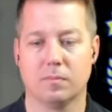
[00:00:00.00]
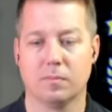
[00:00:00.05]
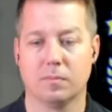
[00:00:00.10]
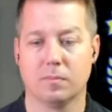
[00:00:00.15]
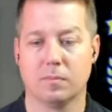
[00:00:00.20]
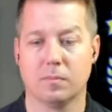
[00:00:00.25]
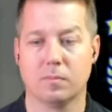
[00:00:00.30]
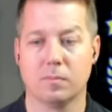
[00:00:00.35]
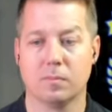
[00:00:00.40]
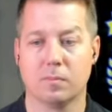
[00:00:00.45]

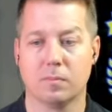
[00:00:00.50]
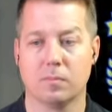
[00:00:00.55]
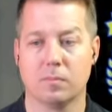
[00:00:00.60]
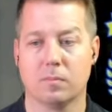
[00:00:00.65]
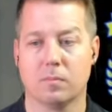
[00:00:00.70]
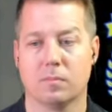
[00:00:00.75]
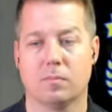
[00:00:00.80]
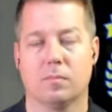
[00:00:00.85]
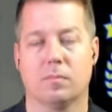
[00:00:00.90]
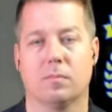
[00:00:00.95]

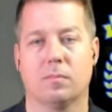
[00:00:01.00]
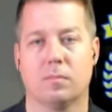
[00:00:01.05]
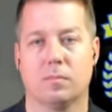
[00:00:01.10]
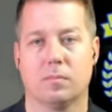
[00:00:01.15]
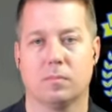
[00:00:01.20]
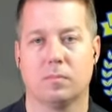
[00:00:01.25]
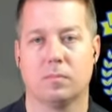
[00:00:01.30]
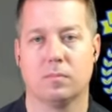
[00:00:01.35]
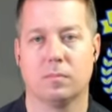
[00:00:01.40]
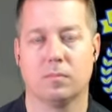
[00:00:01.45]

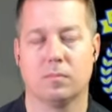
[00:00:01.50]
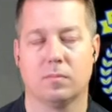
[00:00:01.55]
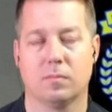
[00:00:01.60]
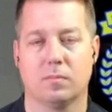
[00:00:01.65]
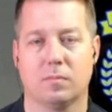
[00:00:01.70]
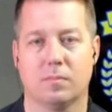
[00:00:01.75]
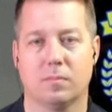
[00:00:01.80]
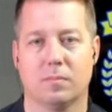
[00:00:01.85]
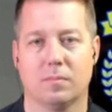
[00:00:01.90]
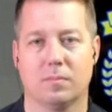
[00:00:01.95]

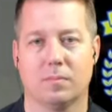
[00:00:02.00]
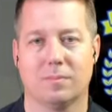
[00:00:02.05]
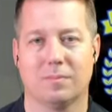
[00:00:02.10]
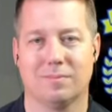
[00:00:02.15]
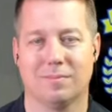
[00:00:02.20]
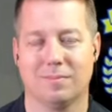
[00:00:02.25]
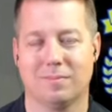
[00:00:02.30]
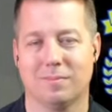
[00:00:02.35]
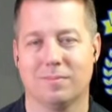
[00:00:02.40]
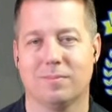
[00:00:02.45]

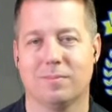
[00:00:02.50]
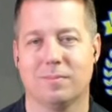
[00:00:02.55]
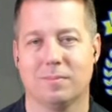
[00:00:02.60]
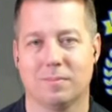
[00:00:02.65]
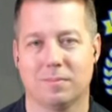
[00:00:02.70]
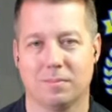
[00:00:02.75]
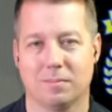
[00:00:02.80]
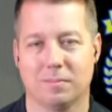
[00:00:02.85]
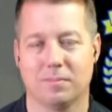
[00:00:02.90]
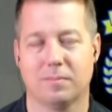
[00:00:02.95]

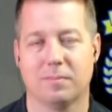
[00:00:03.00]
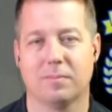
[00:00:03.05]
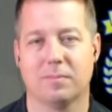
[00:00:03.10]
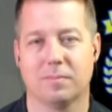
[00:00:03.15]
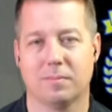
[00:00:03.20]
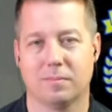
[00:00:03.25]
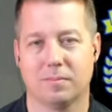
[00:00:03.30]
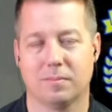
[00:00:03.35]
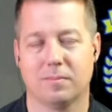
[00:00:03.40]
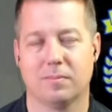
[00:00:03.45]

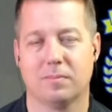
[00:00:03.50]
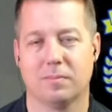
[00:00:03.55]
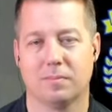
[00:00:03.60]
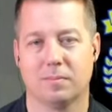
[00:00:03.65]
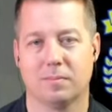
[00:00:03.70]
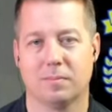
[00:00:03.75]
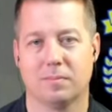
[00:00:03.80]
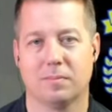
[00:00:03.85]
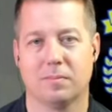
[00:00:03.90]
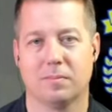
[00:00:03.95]

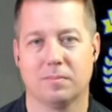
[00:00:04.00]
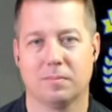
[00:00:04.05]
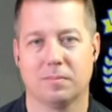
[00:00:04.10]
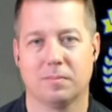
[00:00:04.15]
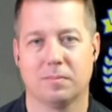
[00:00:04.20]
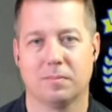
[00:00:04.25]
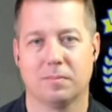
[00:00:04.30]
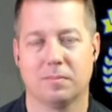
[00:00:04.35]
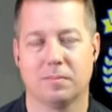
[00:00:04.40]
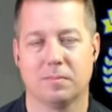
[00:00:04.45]

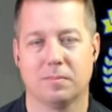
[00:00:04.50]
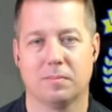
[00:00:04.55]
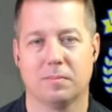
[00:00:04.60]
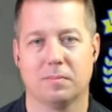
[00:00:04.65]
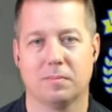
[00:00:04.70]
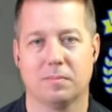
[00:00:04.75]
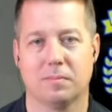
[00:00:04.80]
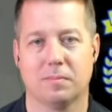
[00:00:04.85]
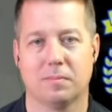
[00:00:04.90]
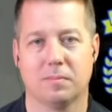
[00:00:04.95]

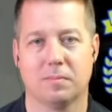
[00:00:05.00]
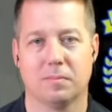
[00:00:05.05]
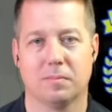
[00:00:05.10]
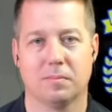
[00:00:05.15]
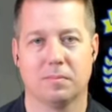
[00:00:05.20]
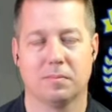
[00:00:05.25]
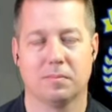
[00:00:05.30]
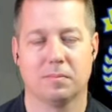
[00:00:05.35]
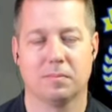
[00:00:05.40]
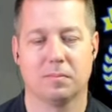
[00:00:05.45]

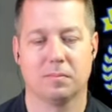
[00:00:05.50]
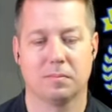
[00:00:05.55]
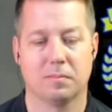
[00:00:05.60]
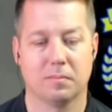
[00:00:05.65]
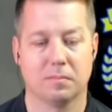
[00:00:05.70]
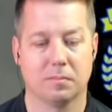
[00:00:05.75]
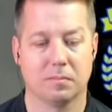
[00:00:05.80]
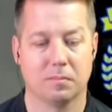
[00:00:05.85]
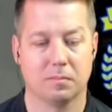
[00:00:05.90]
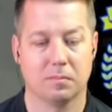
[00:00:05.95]

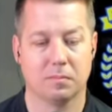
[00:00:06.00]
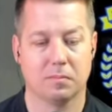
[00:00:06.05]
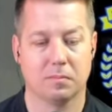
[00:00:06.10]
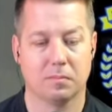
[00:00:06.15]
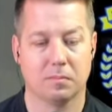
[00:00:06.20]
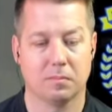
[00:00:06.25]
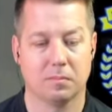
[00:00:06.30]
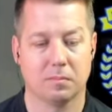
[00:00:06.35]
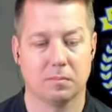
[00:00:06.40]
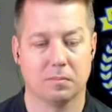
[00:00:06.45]

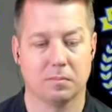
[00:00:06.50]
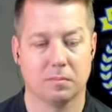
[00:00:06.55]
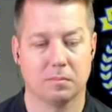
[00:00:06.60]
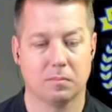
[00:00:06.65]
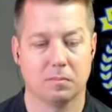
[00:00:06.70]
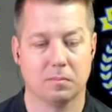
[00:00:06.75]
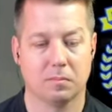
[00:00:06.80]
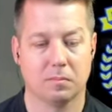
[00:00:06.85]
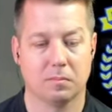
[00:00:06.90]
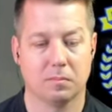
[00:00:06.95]

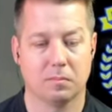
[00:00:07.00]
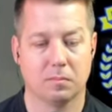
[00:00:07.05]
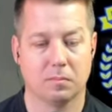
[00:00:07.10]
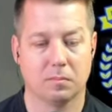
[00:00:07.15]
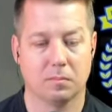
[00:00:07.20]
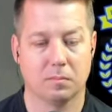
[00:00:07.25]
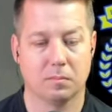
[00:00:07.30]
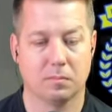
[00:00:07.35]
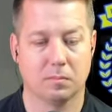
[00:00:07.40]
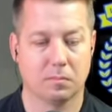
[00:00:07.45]

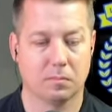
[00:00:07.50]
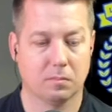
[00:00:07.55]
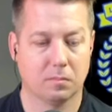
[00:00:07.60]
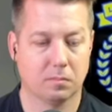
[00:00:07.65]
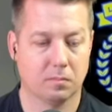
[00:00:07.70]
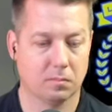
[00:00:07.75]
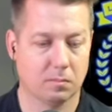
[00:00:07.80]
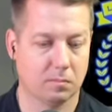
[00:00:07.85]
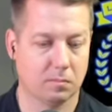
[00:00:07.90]
The person shown says nothing.